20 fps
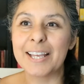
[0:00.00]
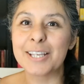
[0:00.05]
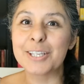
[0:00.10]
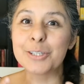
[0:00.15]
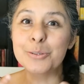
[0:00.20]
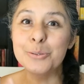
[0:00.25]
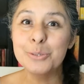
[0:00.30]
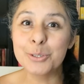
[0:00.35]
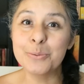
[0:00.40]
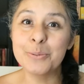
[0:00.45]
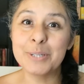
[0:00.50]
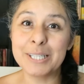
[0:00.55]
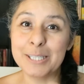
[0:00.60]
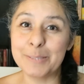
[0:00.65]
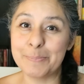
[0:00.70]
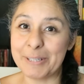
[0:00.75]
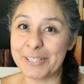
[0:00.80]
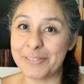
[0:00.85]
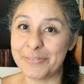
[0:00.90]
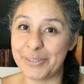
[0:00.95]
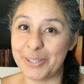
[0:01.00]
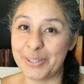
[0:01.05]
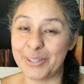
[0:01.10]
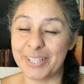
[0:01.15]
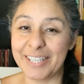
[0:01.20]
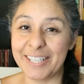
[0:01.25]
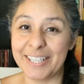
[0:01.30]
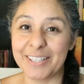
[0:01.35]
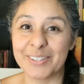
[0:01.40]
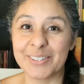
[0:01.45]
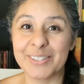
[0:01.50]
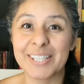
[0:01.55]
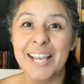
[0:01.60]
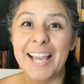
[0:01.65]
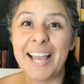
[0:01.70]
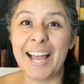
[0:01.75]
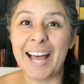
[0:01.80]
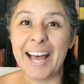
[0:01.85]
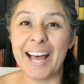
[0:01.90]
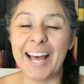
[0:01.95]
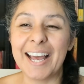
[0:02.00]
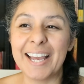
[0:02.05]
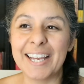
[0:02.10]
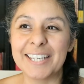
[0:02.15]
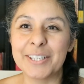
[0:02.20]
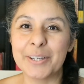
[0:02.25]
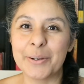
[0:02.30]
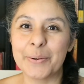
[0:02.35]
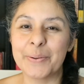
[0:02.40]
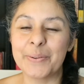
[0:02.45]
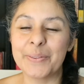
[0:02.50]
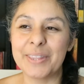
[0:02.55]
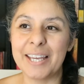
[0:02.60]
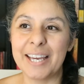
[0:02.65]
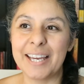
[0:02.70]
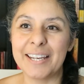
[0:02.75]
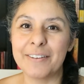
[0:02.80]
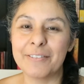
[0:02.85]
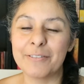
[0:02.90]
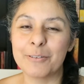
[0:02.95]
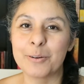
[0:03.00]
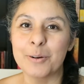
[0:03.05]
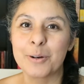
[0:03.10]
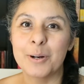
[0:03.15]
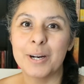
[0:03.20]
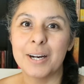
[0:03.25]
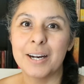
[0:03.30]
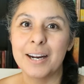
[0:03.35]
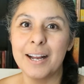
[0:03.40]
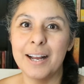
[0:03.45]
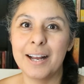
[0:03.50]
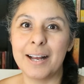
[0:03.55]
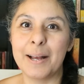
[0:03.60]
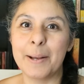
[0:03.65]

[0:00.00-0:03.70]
You do what is best for your kiddos. I know that for